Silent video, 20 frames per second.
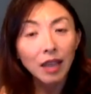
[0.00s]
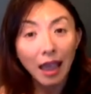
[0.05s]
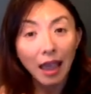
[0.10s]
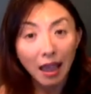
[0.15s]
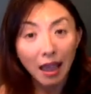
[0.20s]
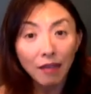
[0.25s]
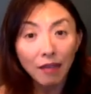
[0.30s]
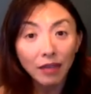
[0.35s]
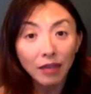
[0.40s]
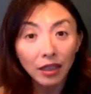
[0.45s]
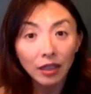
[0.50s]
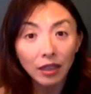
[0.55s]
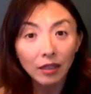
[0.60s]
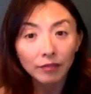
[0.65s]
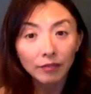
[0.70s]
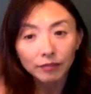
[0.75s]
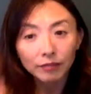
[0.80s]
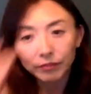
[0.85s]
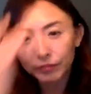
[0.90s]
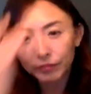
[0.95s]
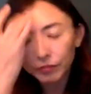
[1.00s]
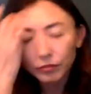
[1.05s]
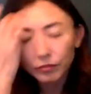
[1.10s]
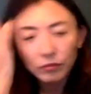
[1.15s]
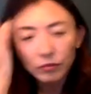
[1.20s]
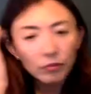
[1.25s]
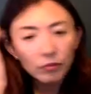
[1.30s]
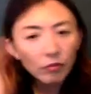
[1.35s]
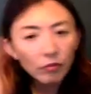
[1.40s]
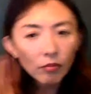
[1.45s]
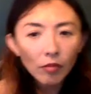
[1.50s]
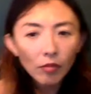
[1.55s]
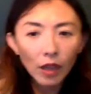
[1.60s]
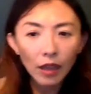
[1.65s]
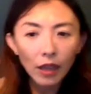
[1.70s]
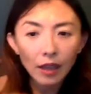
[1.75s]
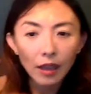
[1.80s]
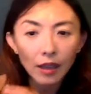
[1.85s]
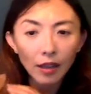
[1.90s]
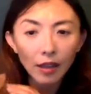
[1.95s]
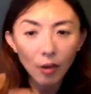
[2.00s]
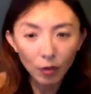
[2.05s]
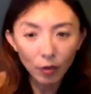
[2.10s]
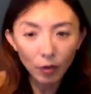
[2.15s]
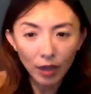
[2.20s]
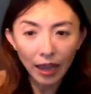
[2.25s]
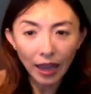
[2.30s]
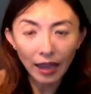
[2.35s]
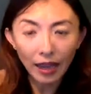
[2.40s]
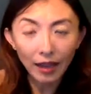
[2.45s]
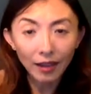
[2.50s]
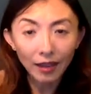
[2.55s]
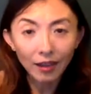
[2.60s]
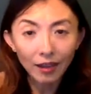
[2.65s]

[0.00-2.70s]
heavy. Okay,